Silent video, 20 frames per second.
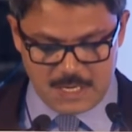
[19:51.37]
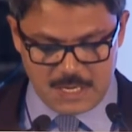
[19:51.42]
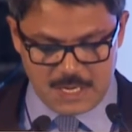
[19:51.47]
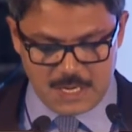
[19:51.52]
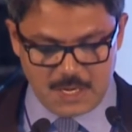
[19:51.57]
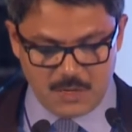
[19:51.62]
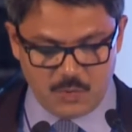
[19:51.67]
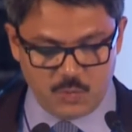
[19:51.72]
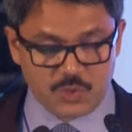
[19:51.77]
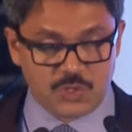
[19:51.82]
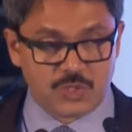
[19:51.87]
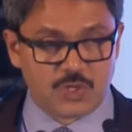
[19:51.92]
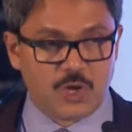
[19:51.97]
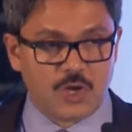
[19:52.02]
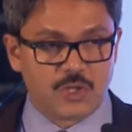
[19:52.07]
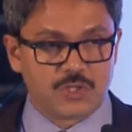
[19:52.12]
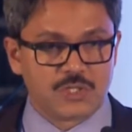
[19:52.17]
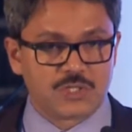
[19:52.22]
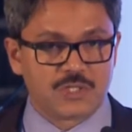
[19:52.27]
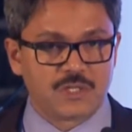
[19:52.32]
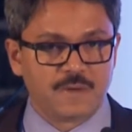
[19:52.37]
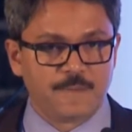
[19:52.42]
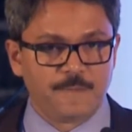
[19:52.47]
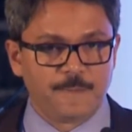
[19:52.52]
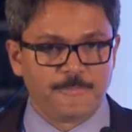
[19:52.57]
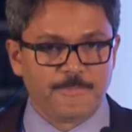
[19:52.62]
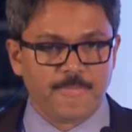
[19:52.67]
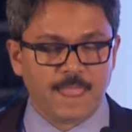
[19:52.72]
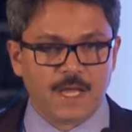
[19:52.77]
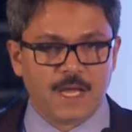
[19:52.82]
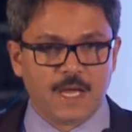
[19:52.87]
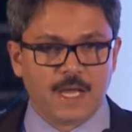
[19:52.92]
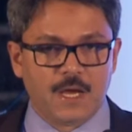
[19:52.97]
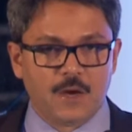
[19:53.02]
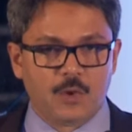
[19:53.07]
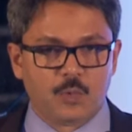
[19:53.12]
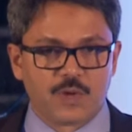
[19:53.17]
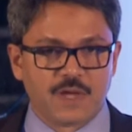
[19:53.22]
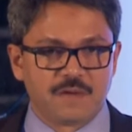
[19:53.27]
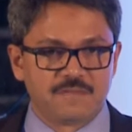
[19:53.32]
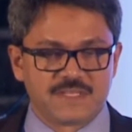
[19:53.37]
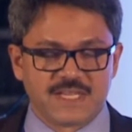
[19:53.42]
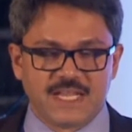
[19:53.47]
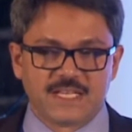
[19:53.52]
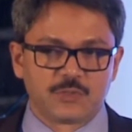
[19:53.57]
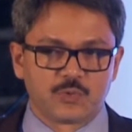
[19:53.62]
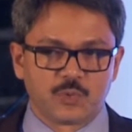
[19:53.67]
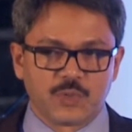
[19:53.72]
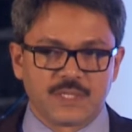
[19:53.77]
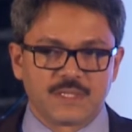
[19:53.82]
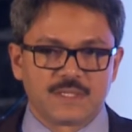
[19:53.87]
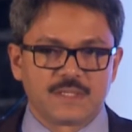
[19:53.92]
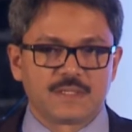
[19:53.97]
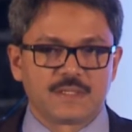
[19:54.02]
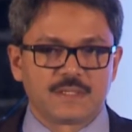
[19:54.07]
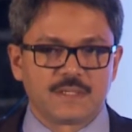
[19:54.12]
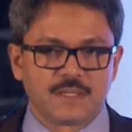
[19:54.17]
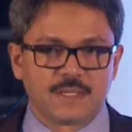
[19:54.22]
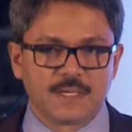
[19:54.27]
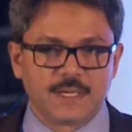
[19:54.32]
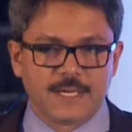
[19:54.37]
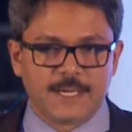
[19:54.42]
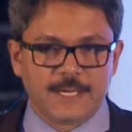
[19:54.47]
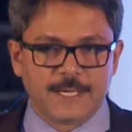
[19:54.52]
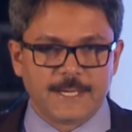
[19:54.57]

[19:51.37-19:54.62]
Uh, we thought uh, we have dealt with uh,